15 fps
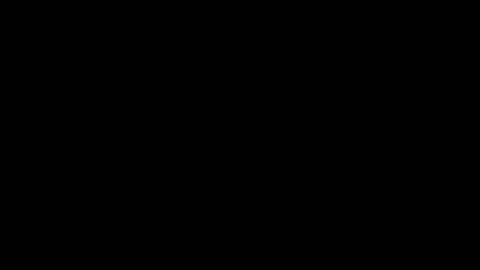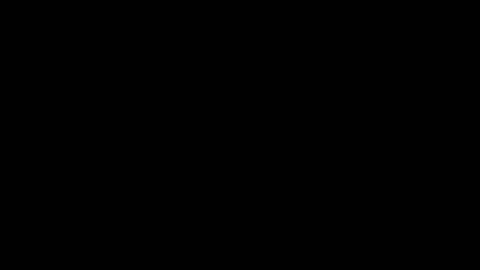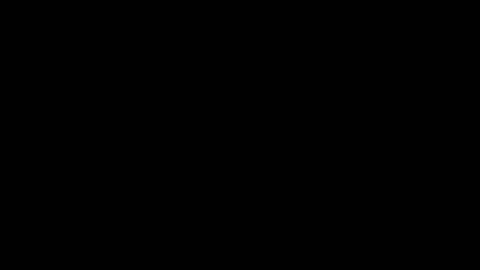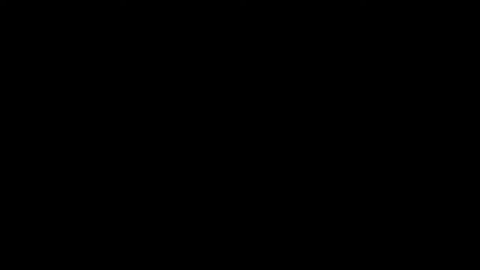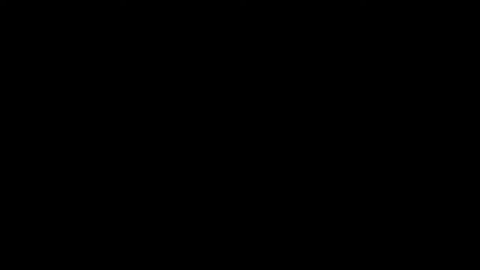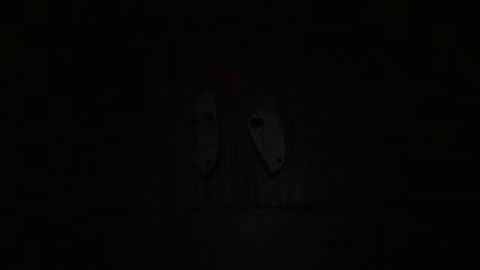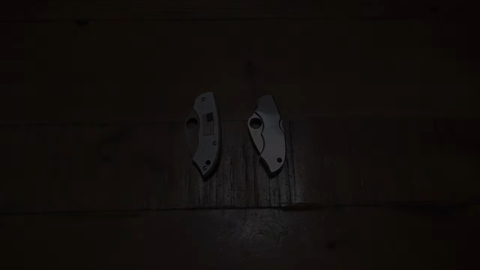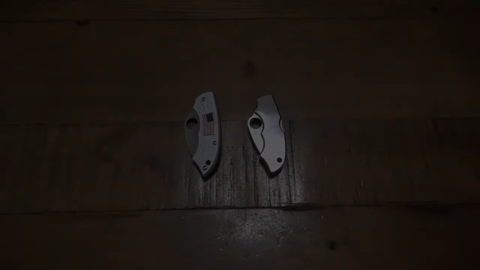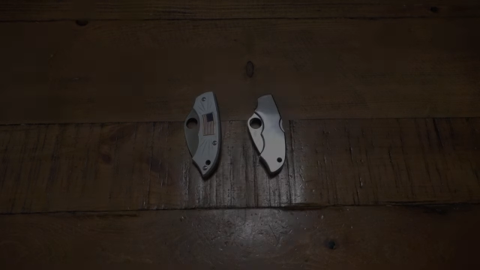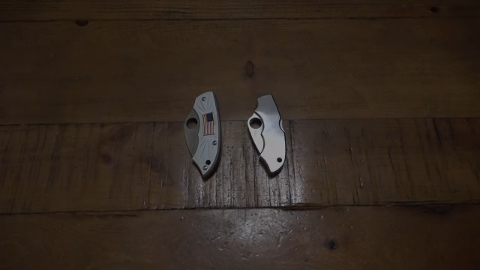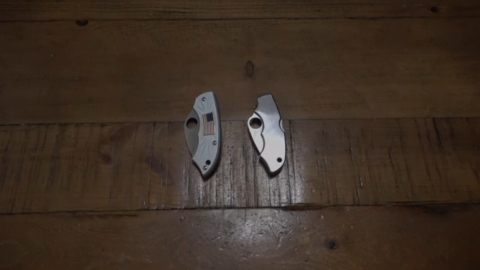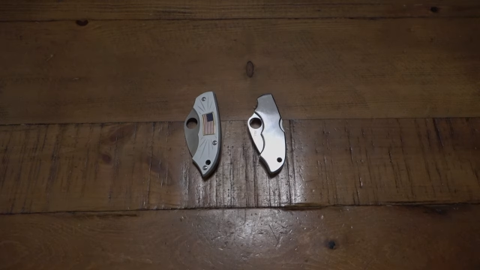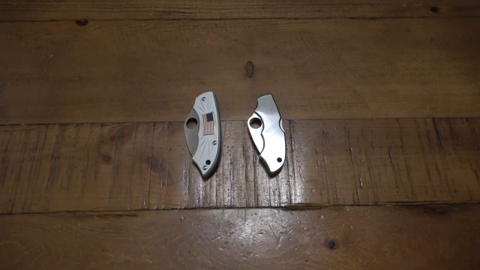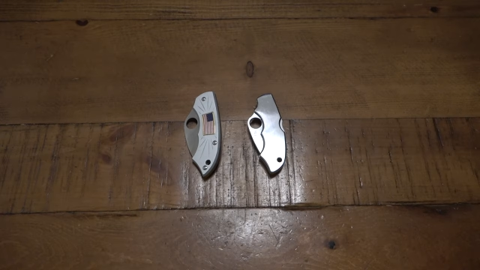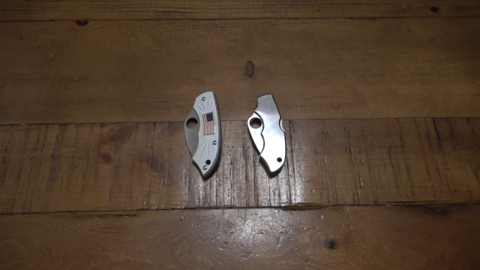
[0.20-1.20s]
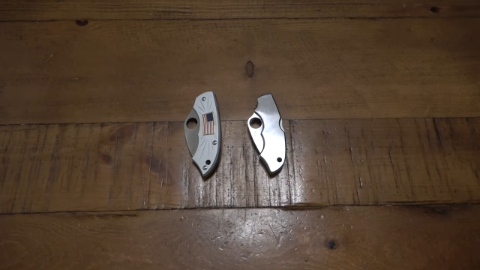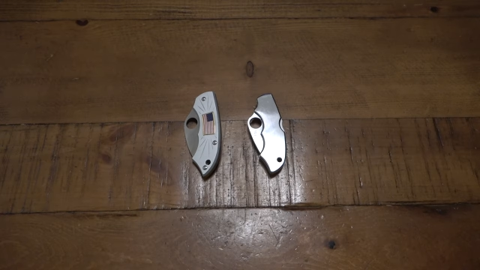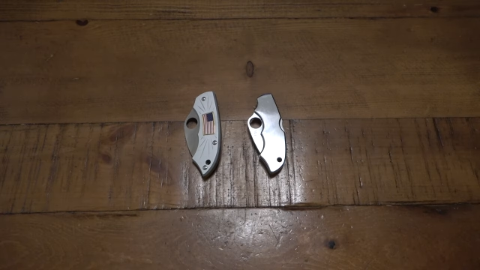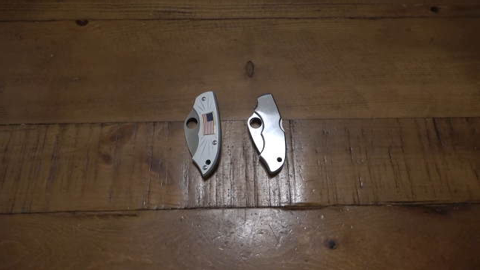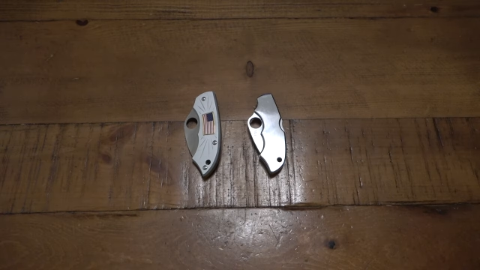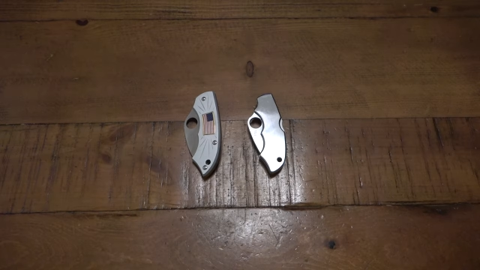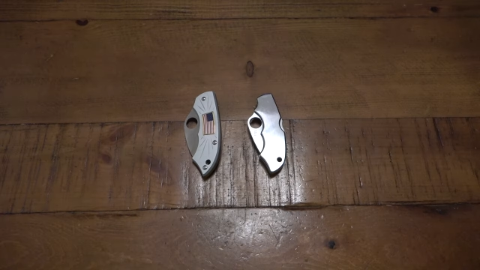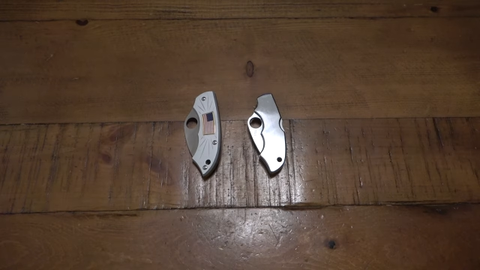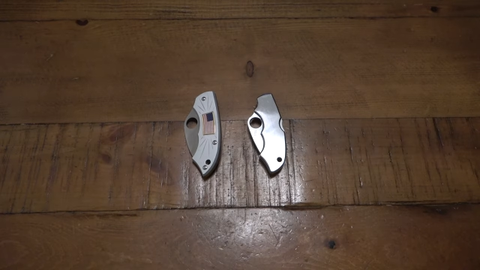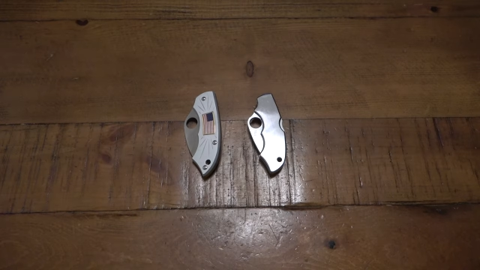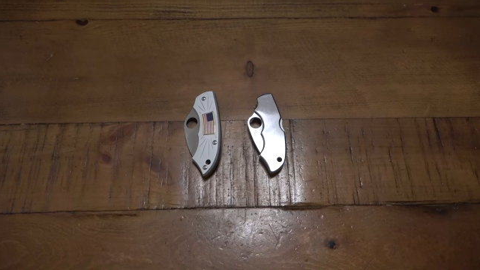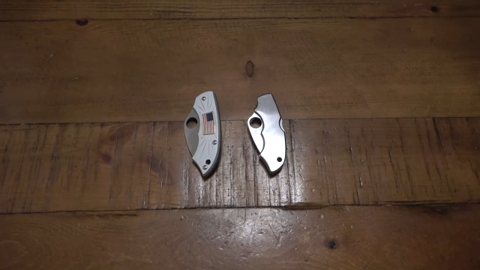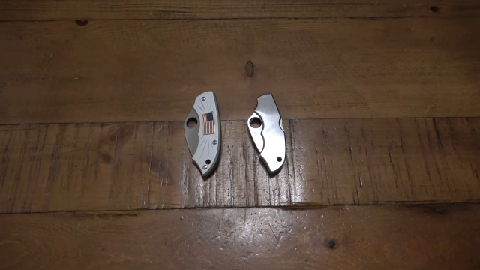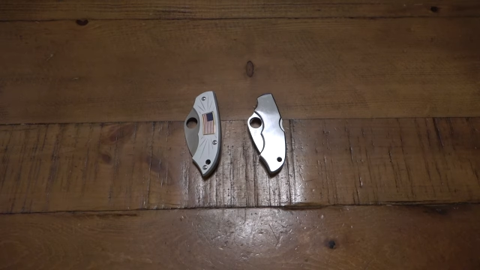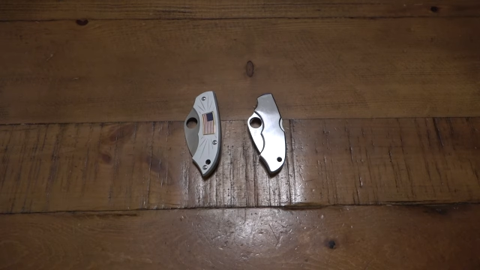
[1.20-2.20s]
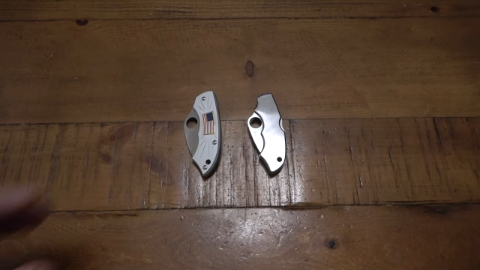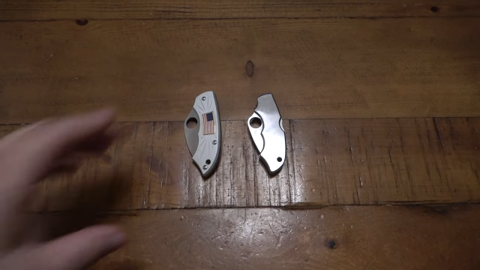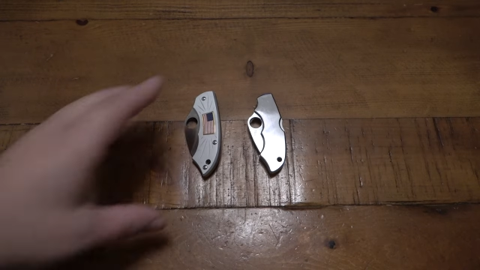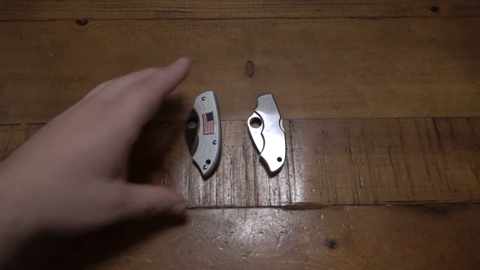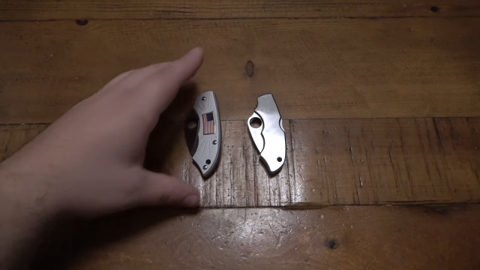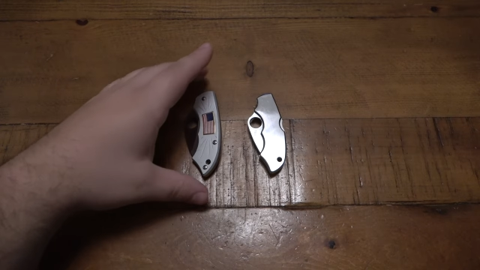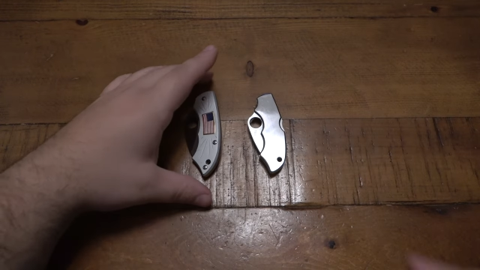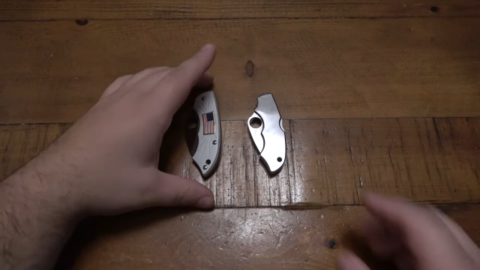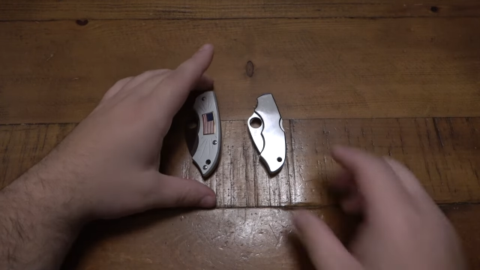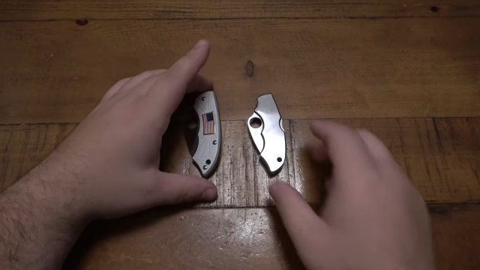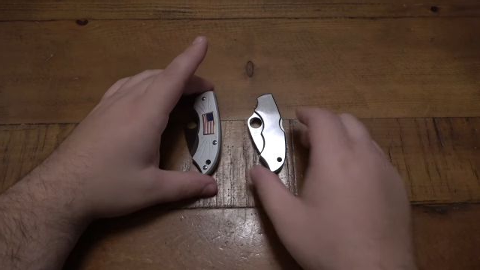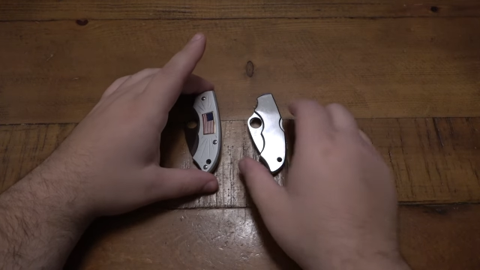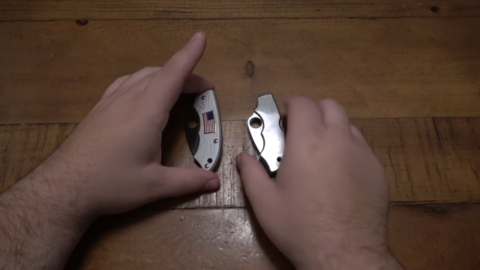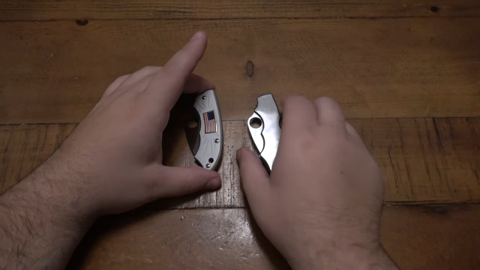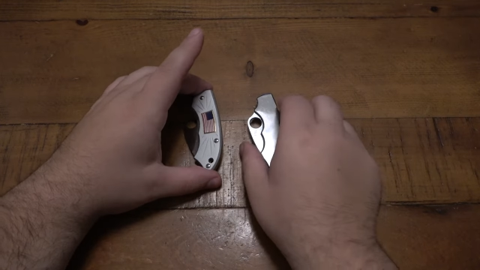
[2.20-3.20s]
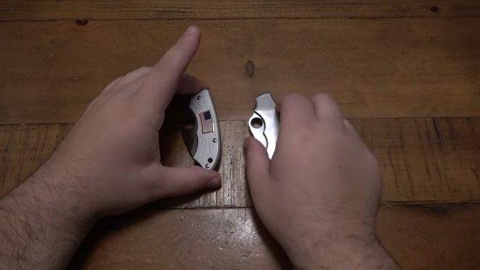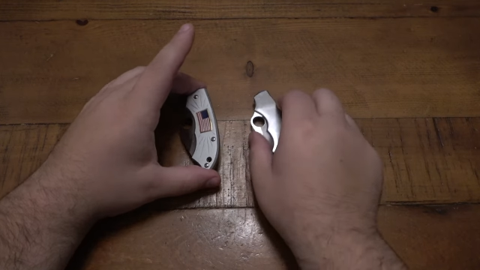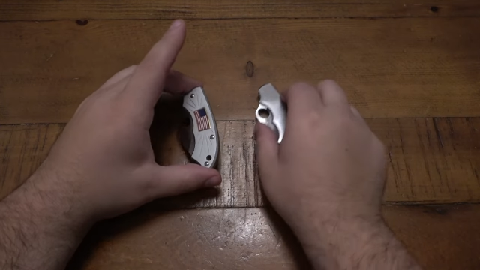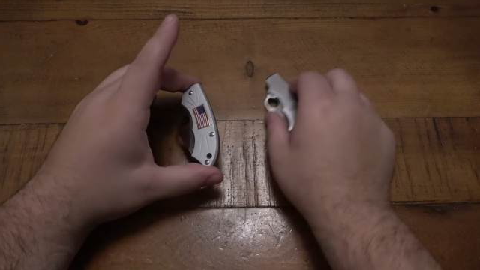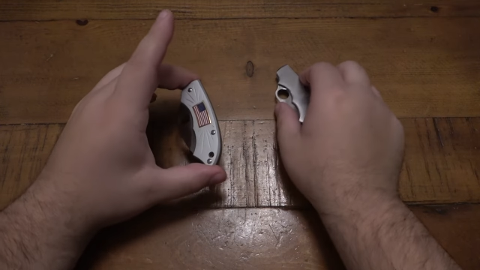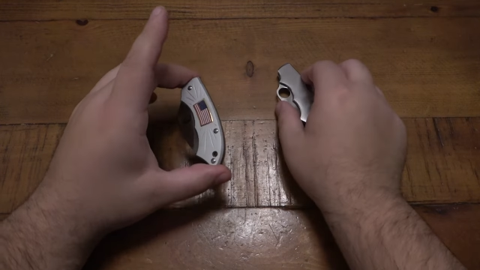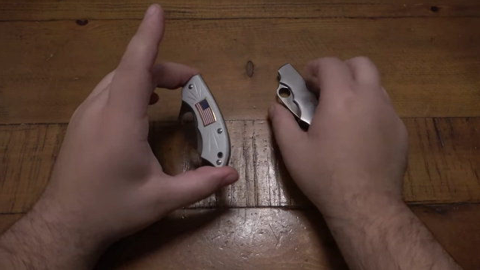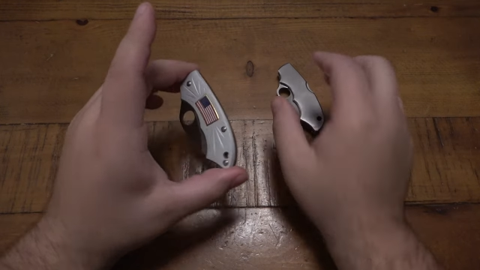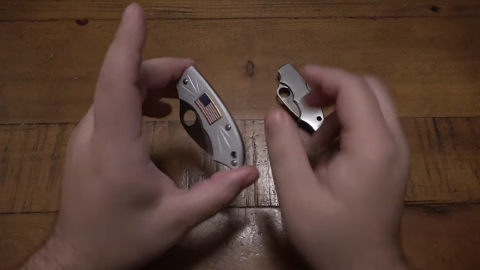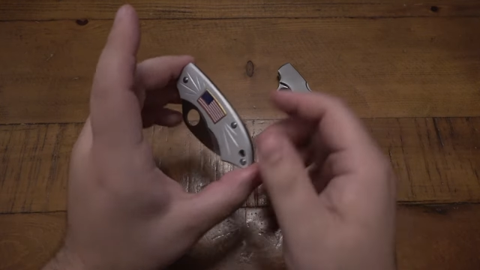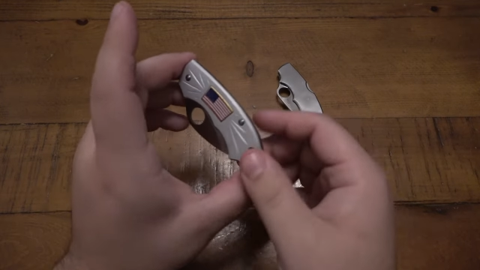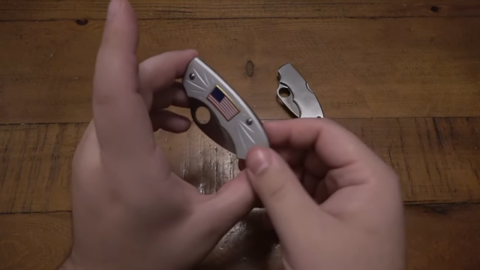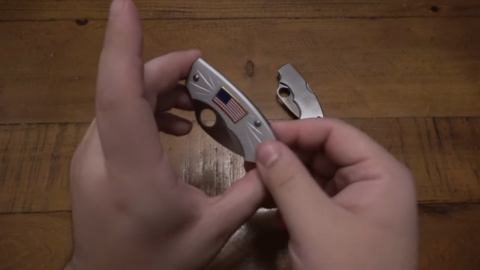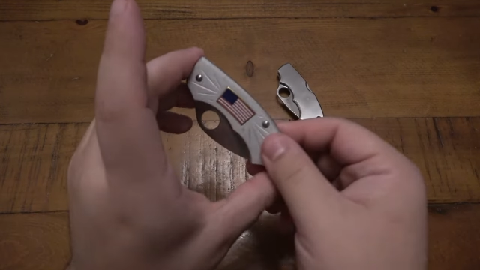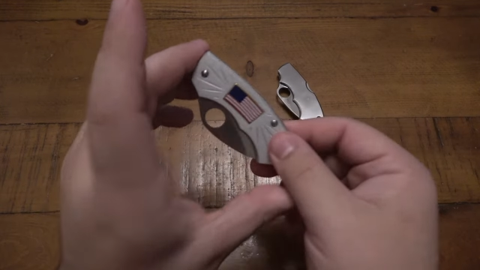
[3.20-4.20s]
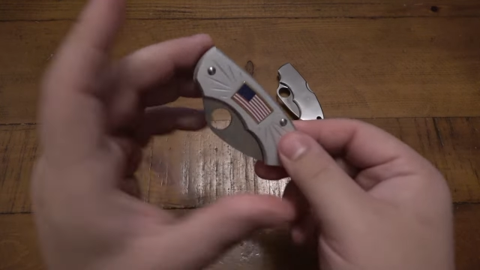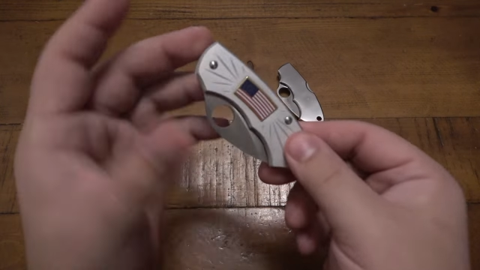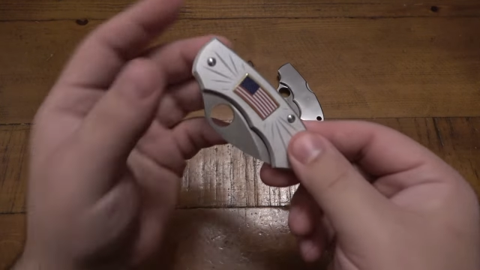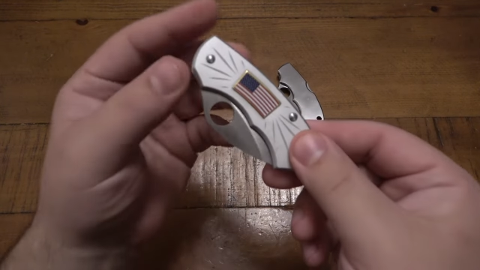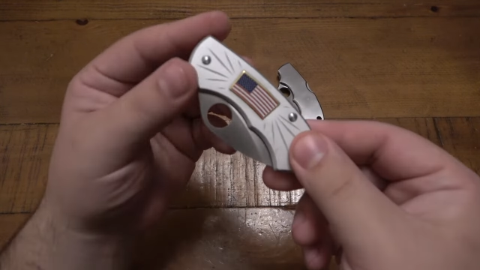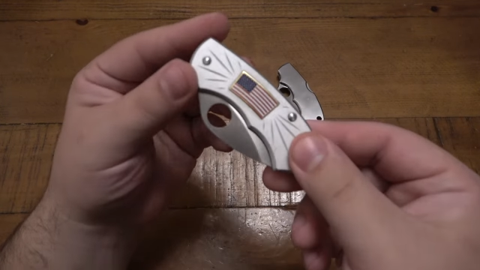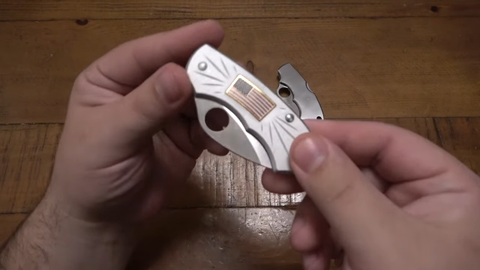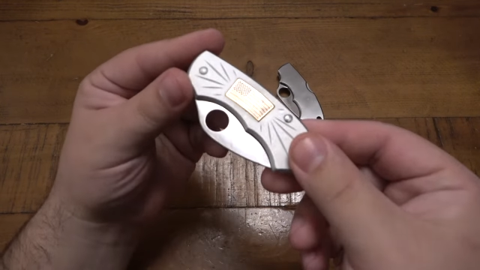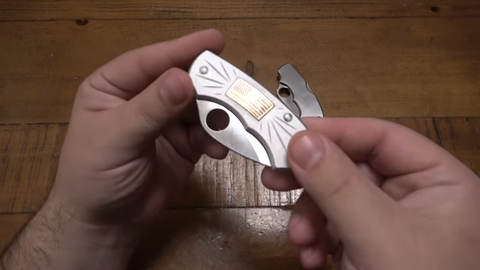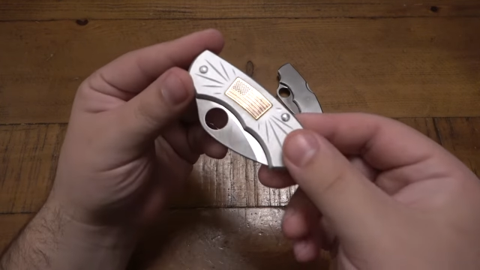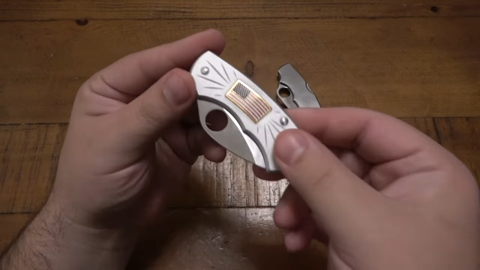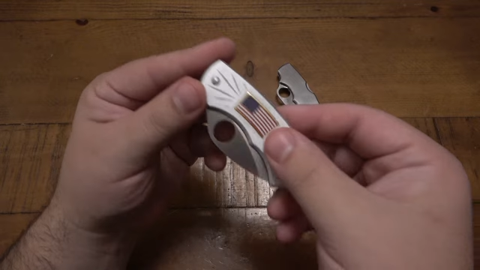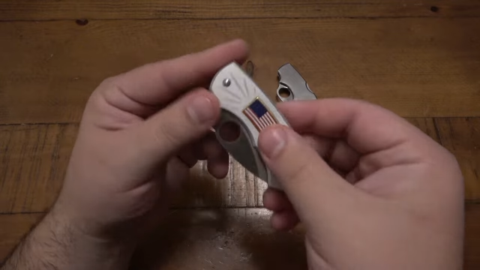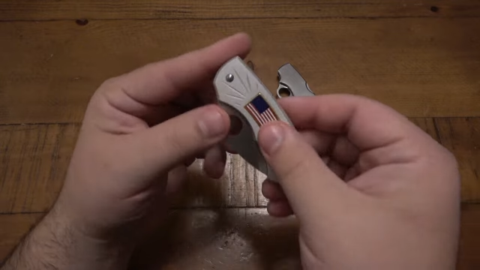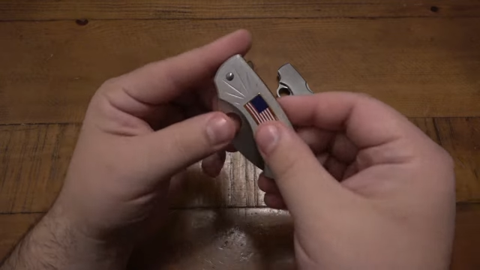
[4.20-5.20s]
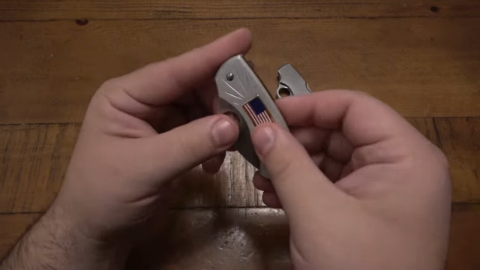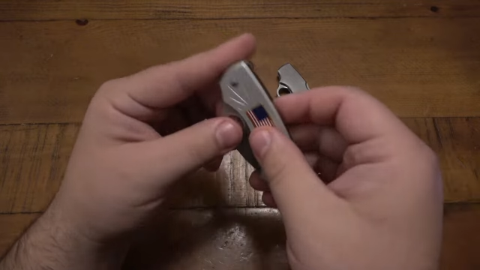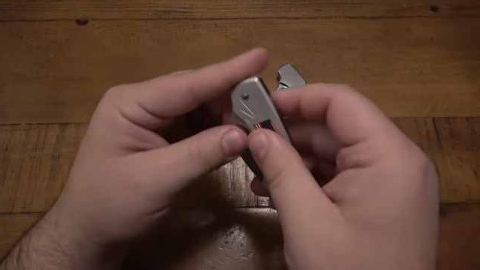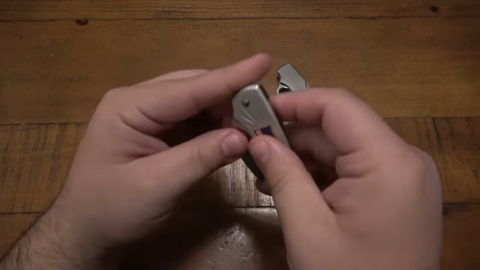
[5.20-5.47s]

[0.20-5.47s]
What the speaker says: (no speaker visible)